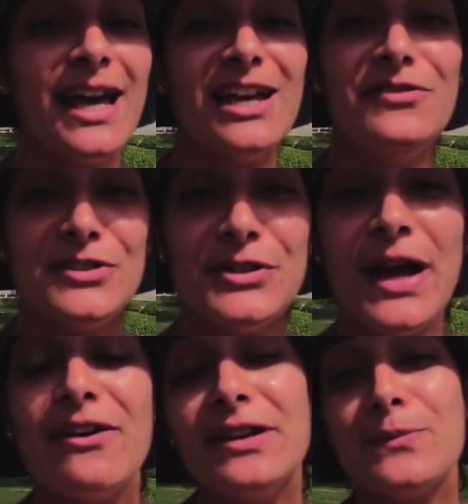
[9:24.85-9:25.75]
If you do
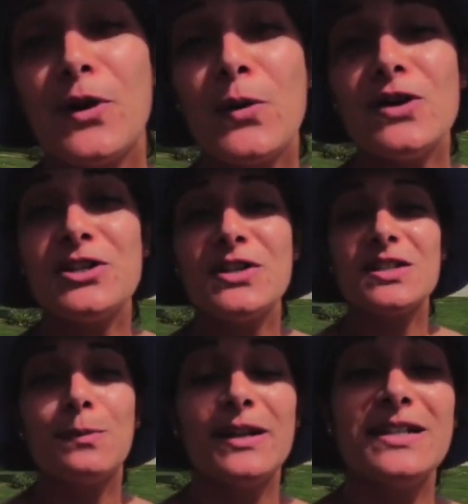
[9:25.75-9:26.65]
have any more
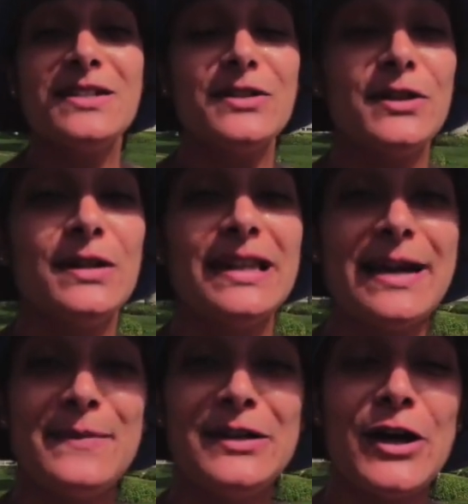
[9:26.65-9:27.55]
questions, please do
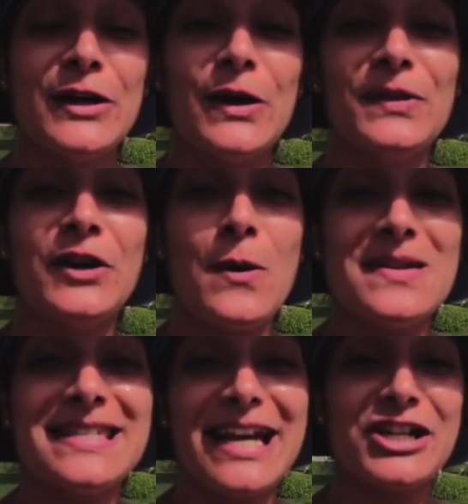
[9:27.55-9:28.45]
let me know on the
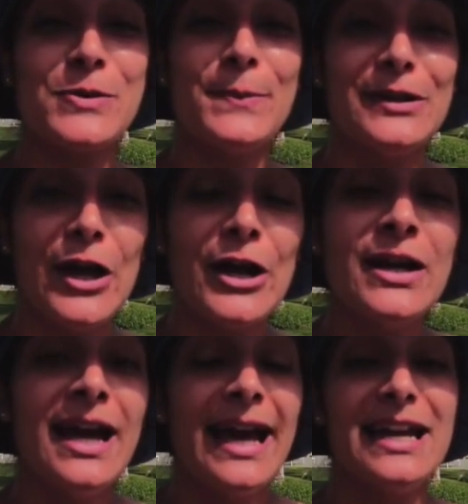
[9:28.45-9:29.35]
comment section below.
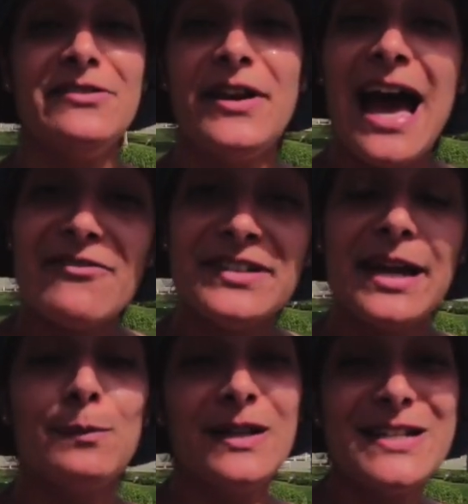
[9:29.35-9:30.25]
And if you haven't
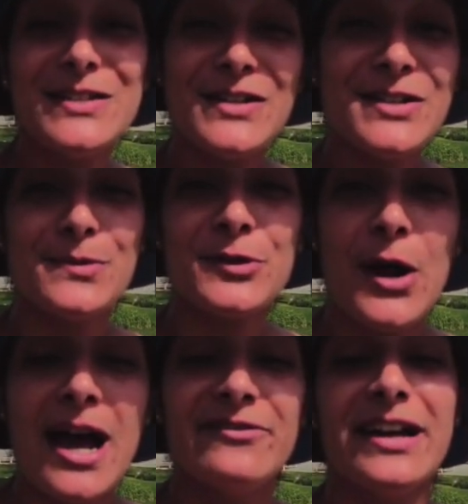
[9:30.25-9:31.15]
yet, please do
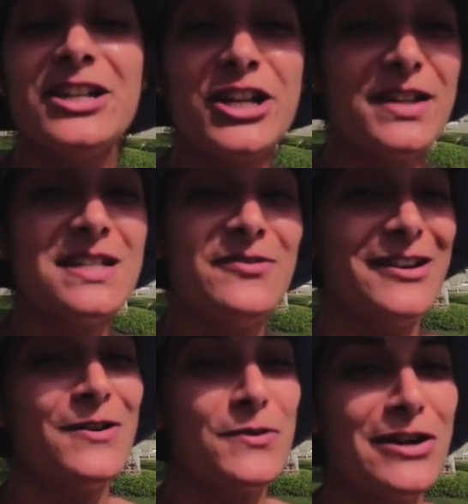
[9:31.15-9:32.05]
subscribe and share this
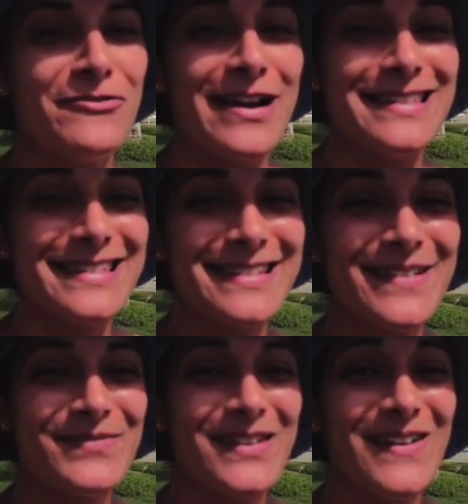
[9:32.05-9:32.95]
video with your friends.
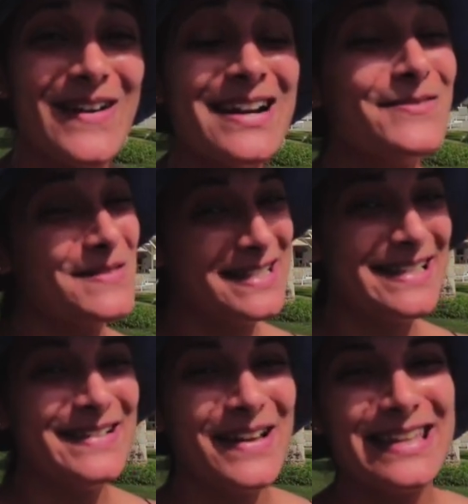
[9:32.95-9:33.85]
Alright, we'll
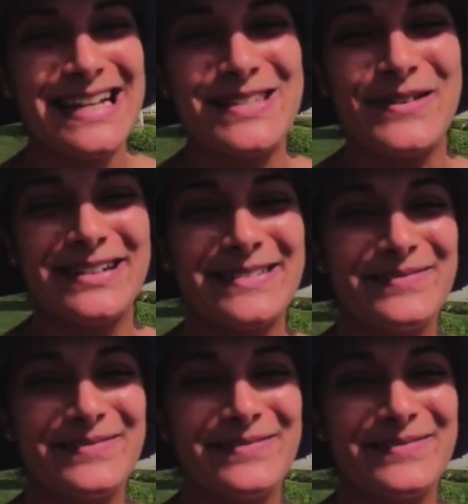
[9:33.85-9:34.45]
see you on the next one.